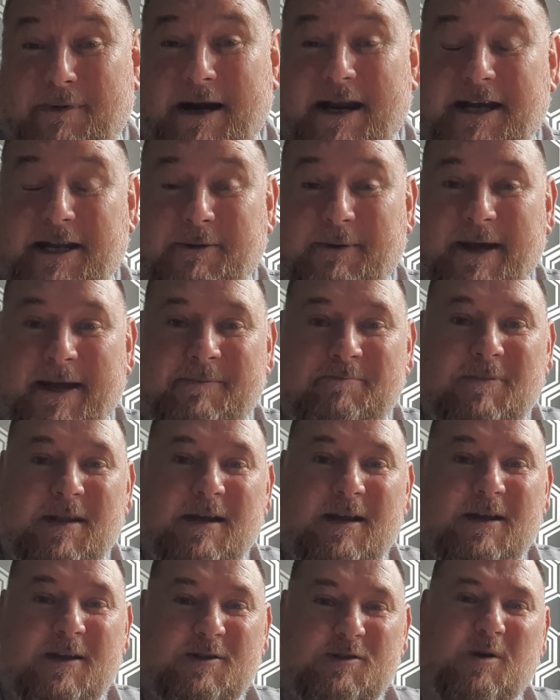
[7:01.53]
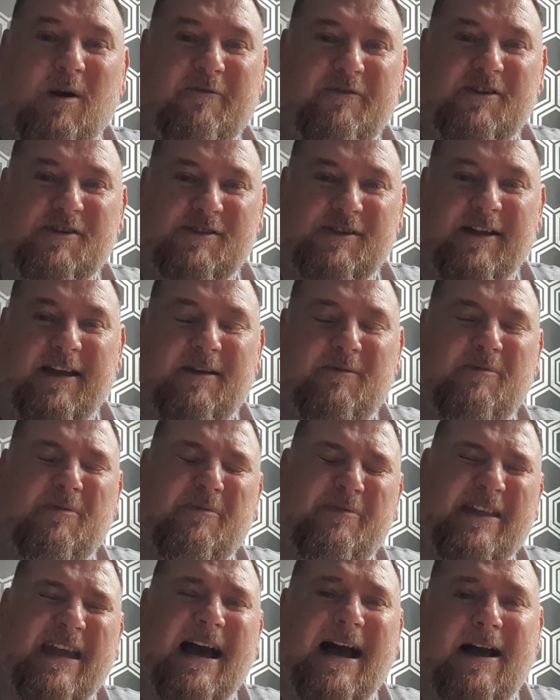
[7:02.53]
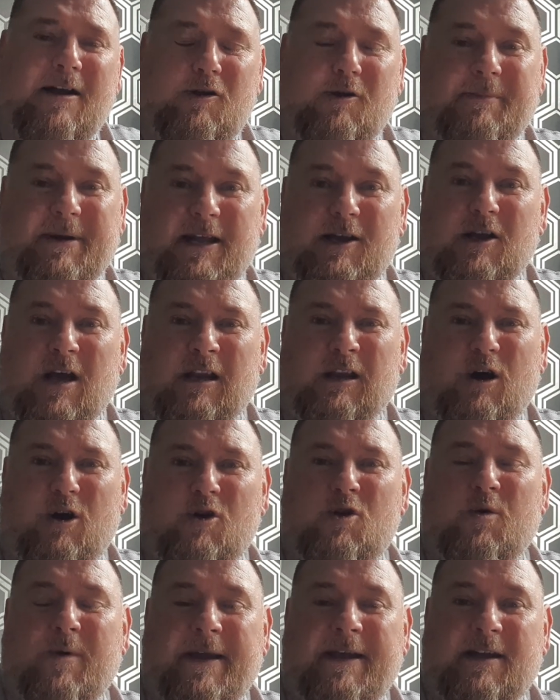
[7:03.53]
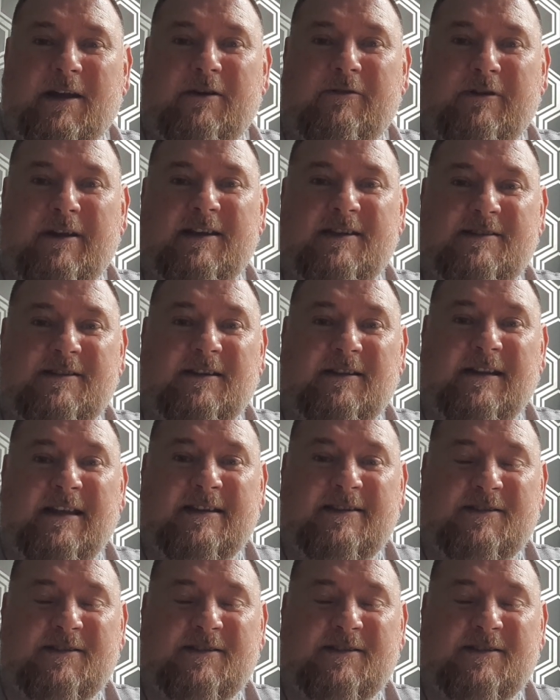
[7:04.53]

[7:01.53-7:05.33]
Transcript: anyway. So obviously they are coming in a lot quicker recently.